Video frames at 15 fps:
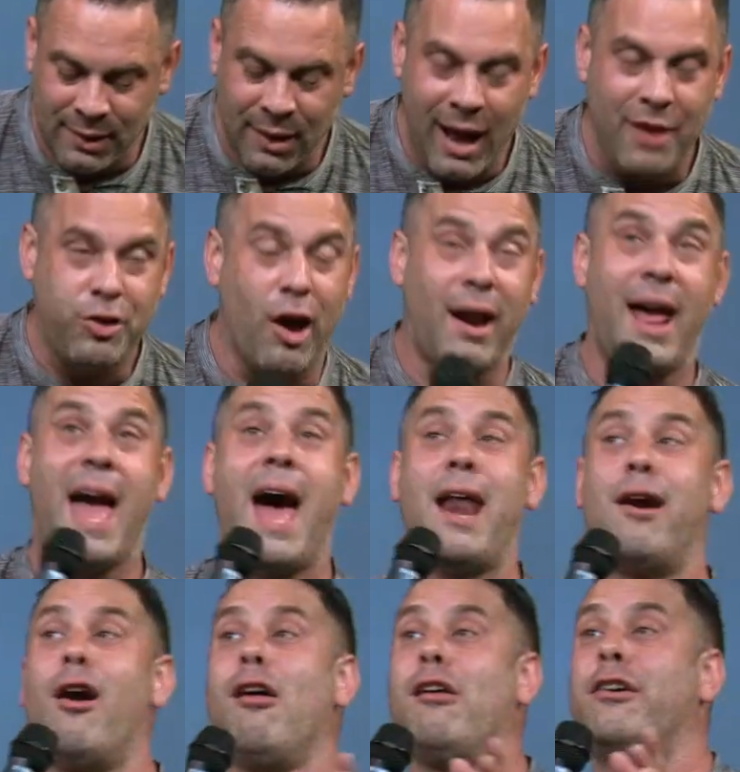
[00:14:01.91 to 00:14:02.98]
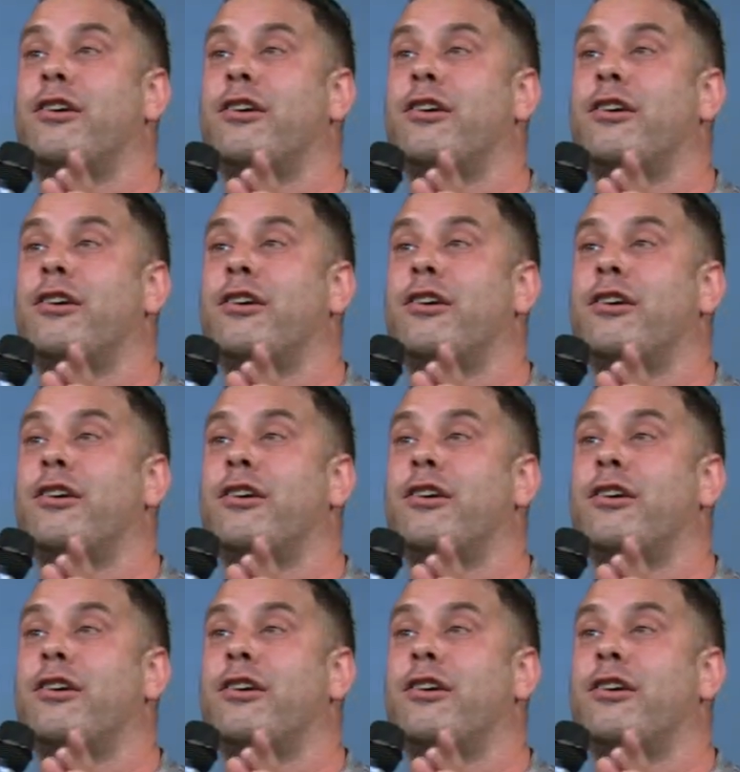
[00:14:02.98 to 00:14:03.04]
I thought I had it all under